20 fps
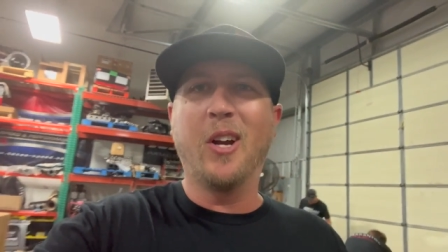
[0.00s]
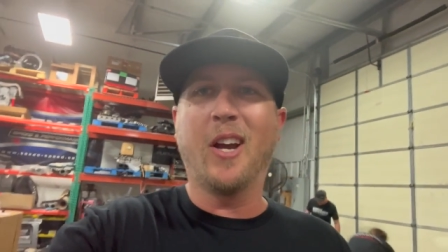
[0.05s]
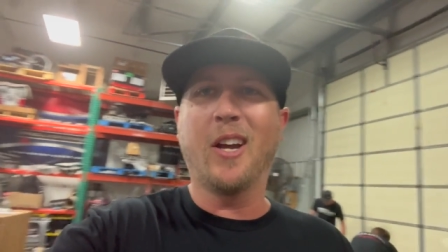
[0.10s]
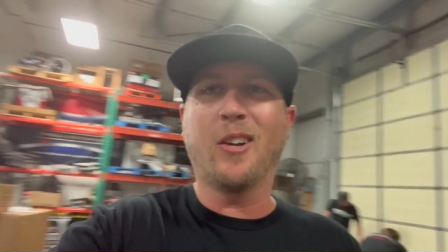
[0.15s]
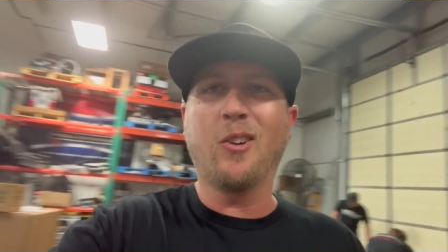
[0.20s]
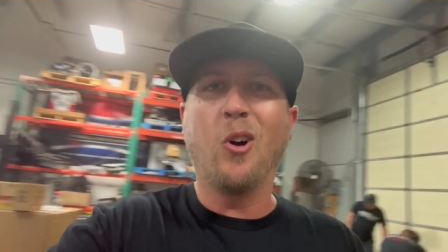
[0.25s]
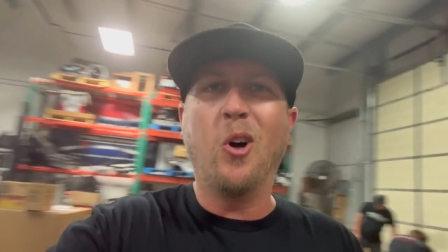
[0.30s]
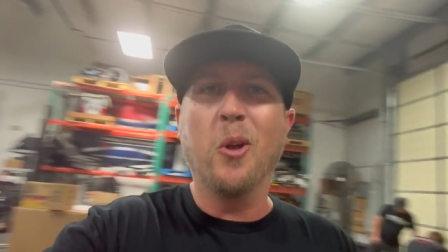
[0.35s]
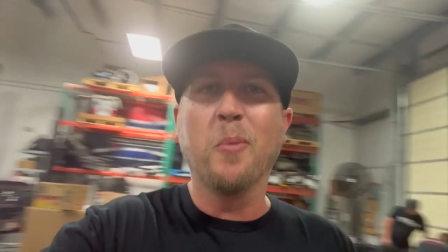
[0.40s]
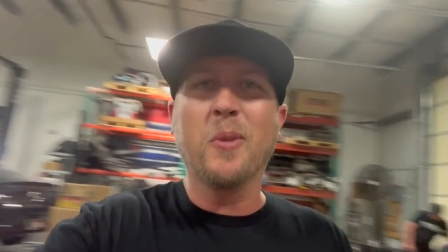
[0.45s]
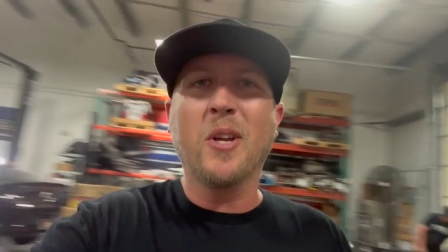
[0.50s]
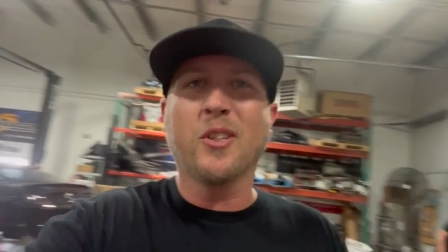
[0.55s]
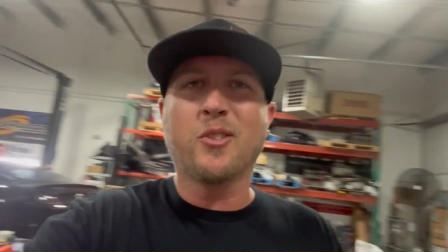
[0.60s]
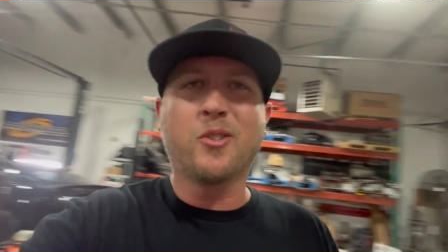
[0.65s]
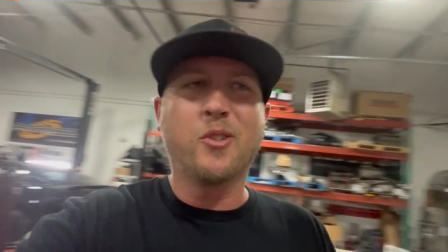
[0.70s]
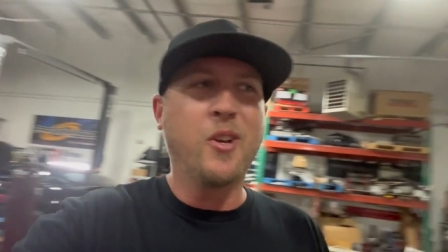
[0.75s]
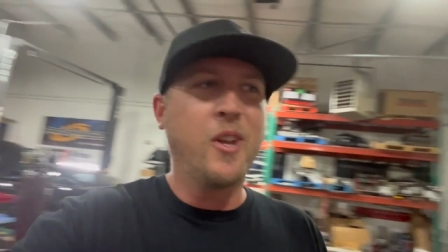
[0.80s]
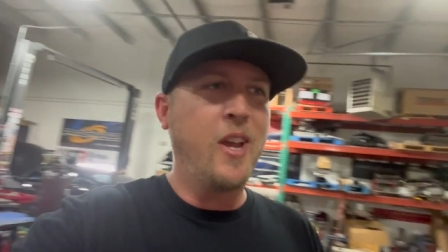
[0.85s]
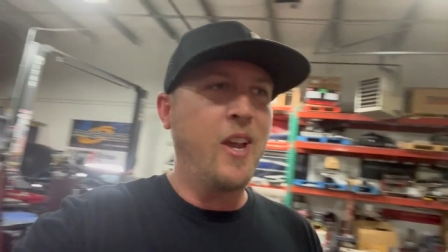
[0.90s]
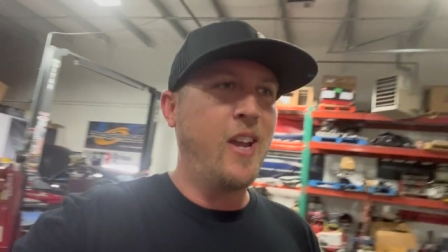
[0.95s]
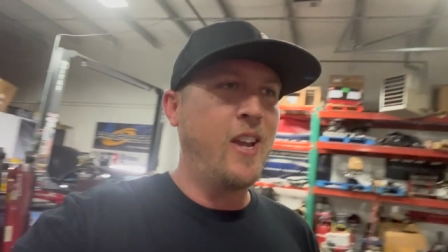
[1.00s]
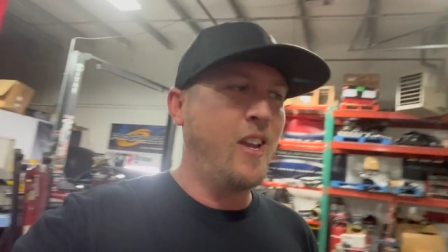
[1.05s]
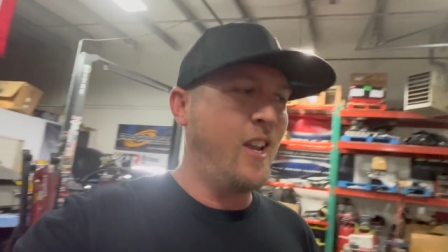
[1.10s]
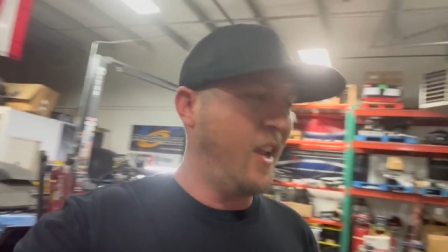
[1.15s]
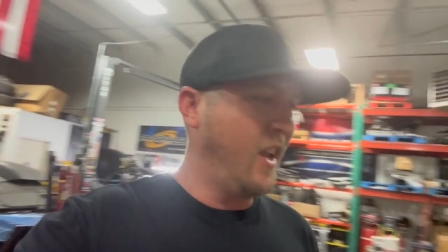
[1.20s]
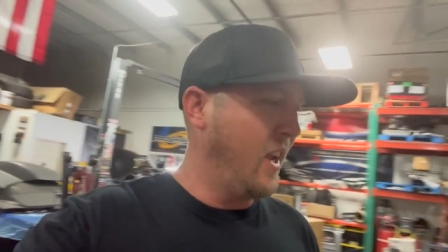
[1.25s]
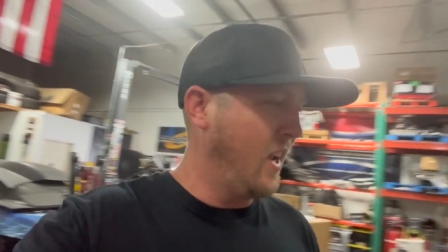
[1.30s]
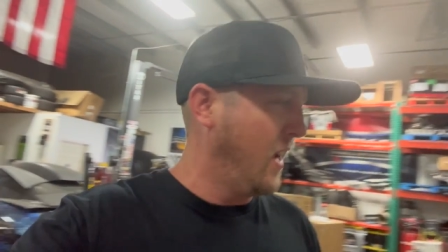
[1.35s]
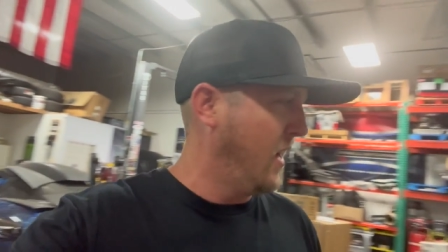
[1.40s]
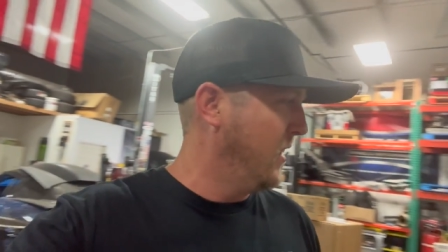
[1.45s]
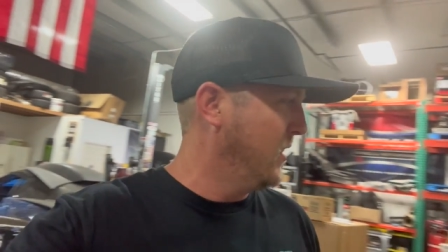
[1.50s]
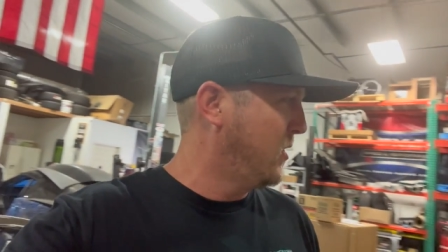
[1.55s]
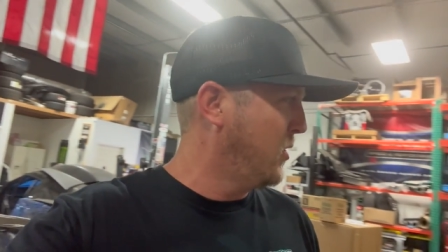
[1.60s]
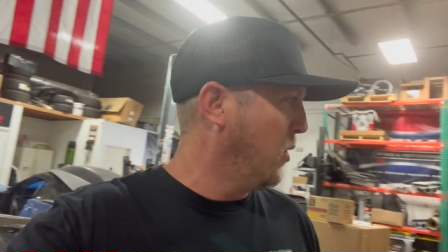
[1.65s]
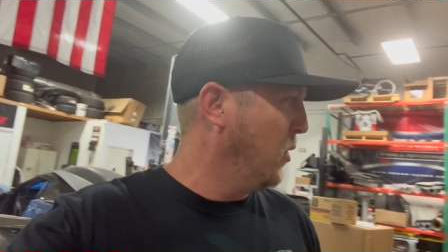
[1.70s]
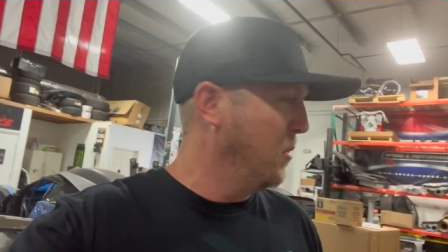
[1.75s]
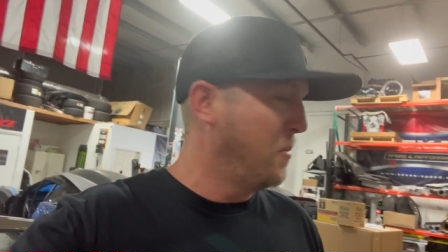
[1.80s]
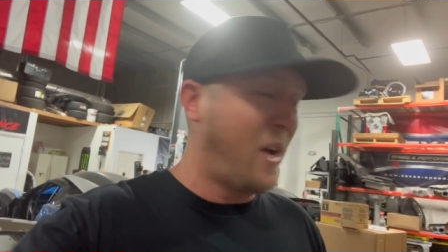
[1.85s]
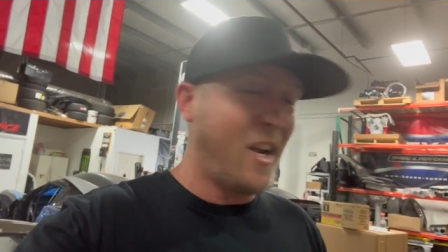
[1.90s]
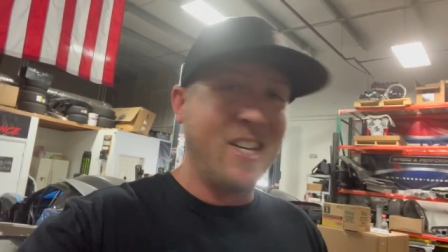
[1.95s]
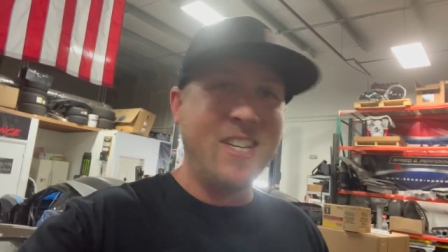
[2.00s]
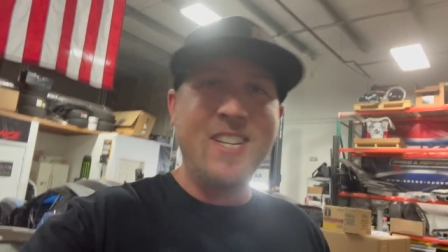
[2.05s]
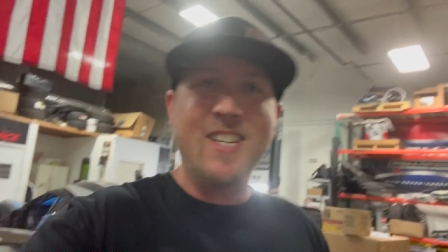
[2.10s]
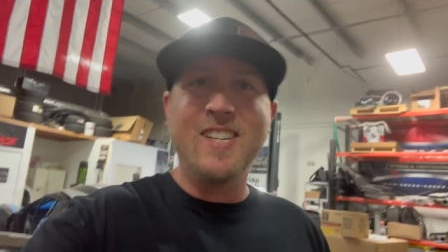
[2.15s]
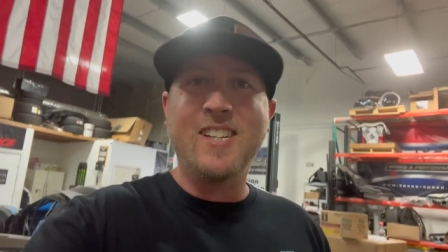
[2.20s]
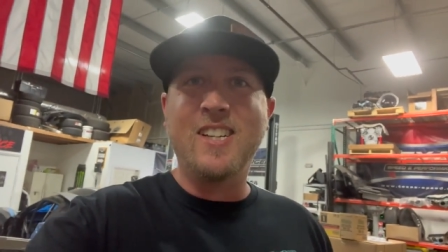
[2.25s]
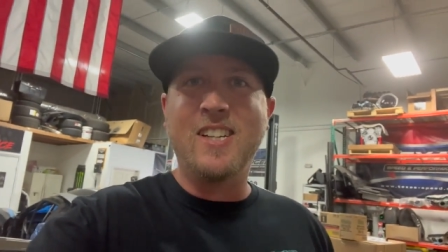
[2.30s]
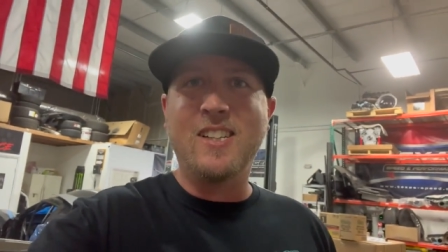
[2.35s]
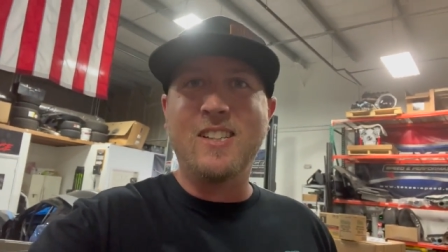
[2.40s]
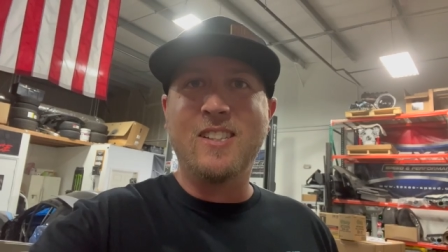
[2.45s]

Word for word: I called him yesterday and told him I needed